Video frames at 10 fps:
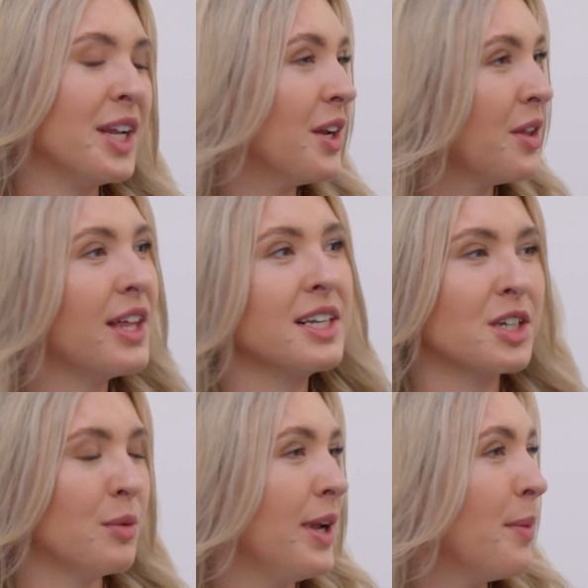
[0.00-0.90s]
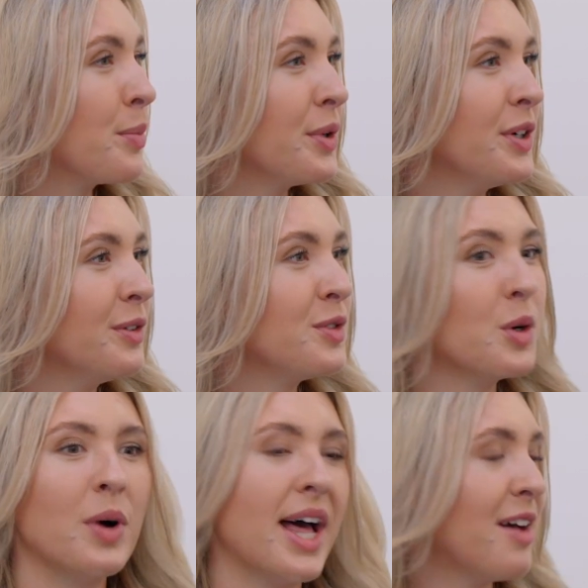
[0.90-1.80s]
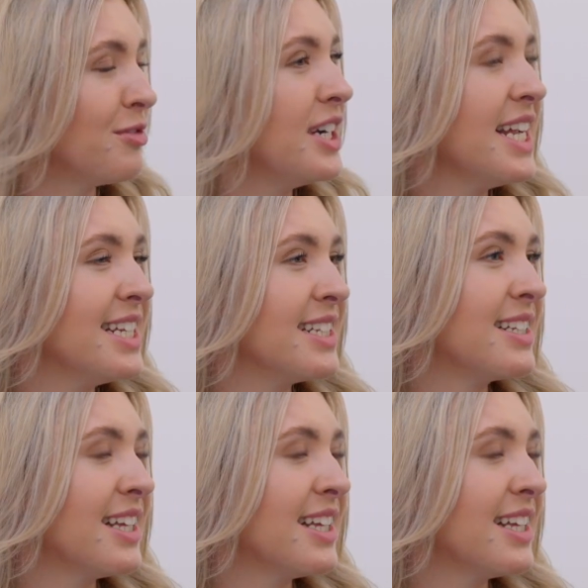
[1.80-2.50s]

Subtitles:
you know, things could be improved, or whatever it is.